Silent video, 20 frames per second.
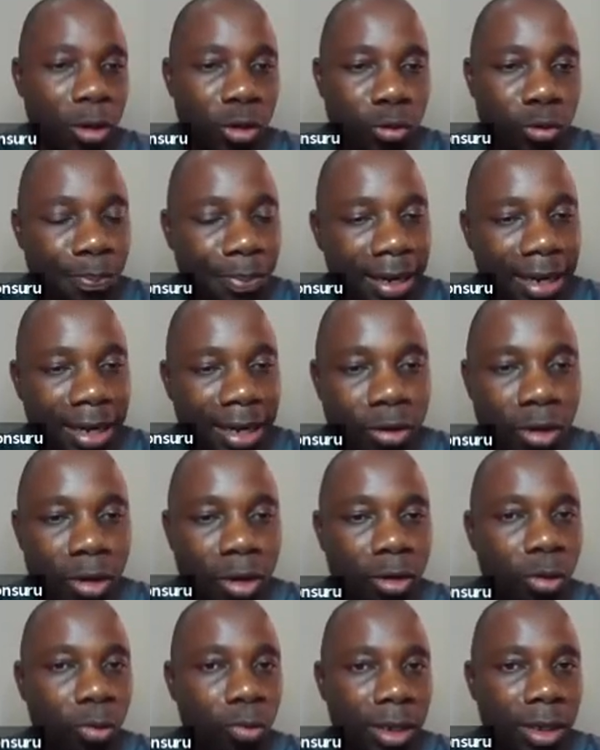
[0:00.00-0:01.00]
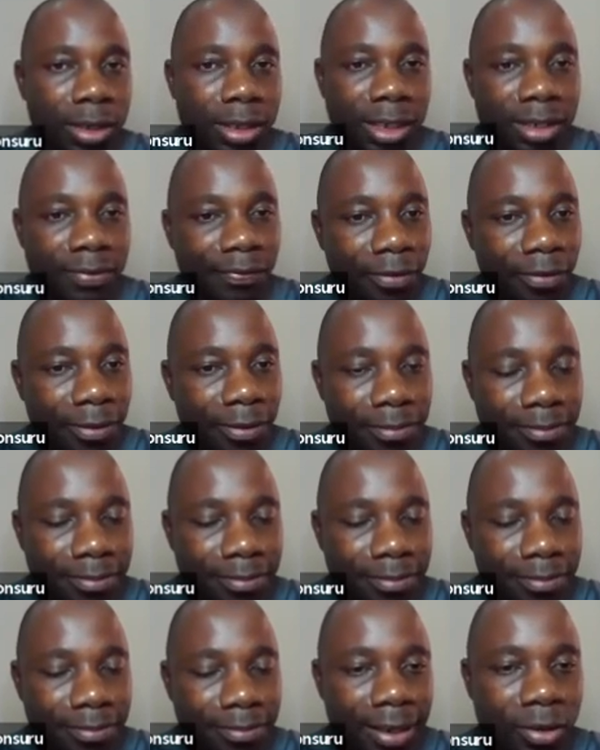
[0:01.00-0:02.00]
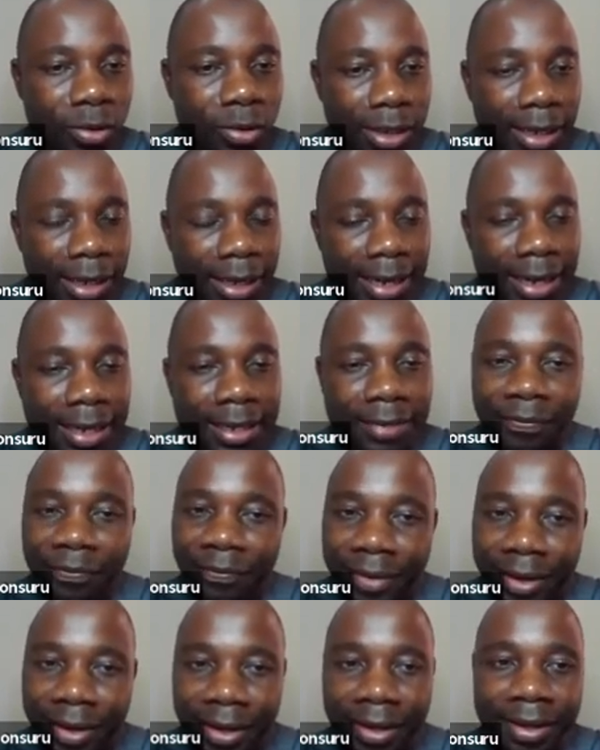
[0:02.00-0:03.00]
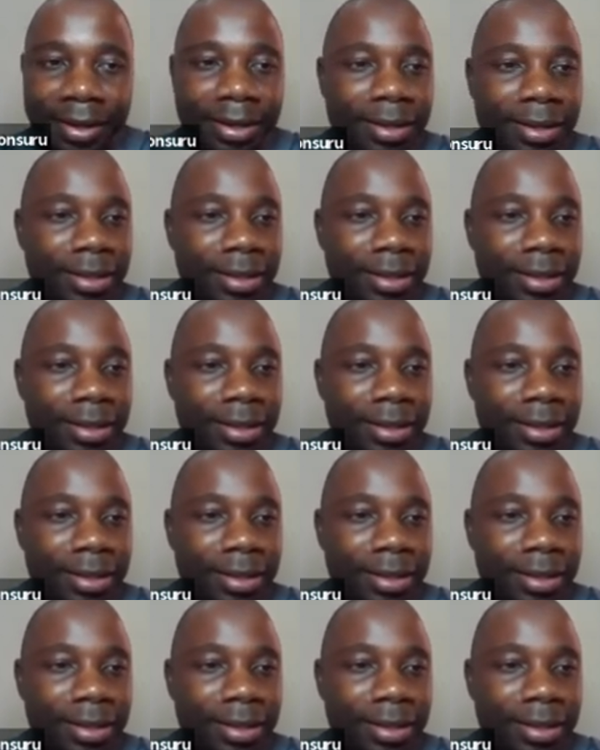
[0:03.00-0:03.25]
want to pay at all, you want it from the beginning to the end free,